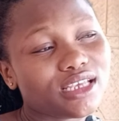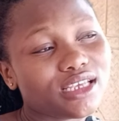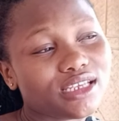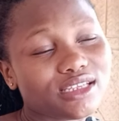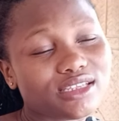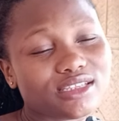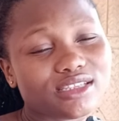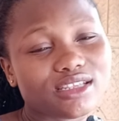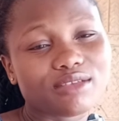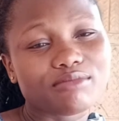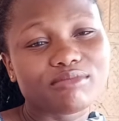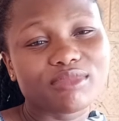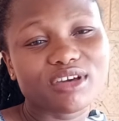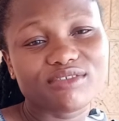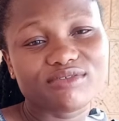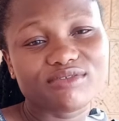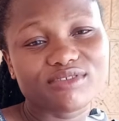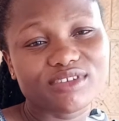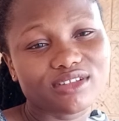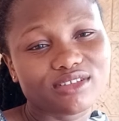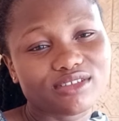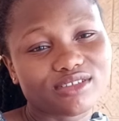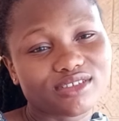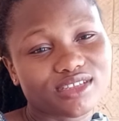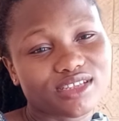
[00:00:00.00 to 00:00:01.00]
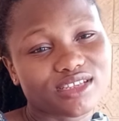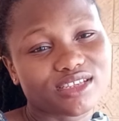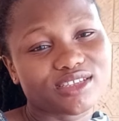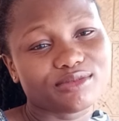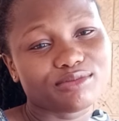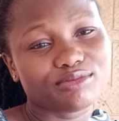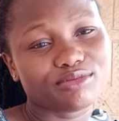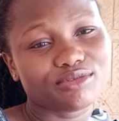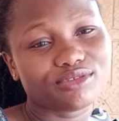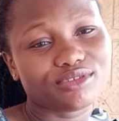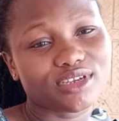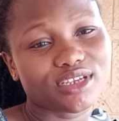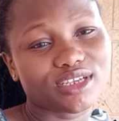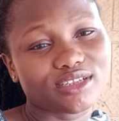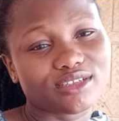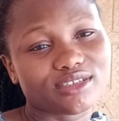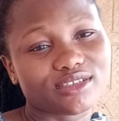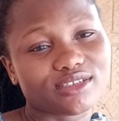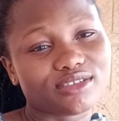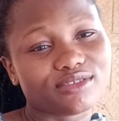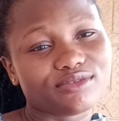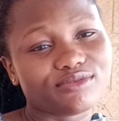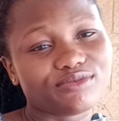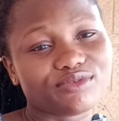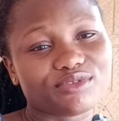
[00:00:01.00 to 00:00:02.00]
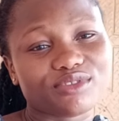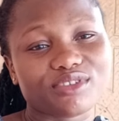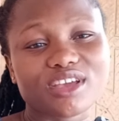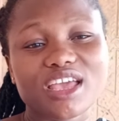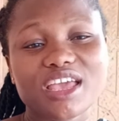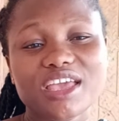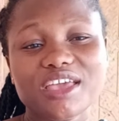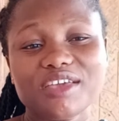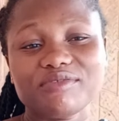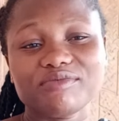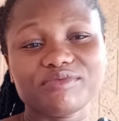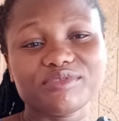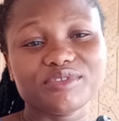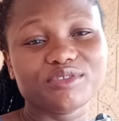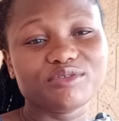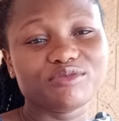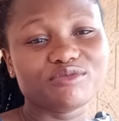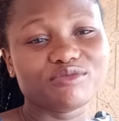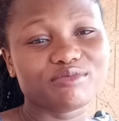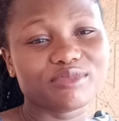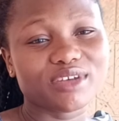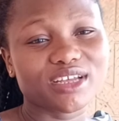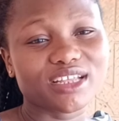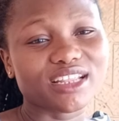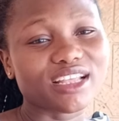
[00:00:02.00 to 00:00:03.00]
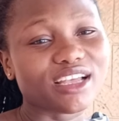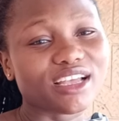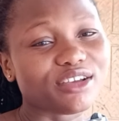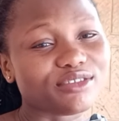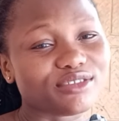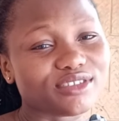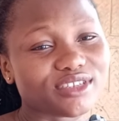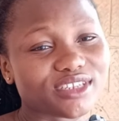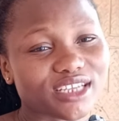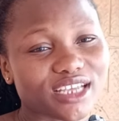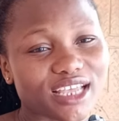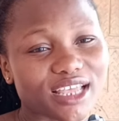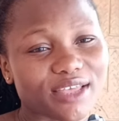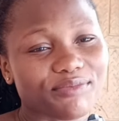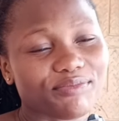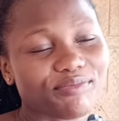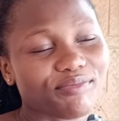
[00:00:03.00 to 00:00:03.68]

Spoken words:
It's a marvelous experience for every woman out there.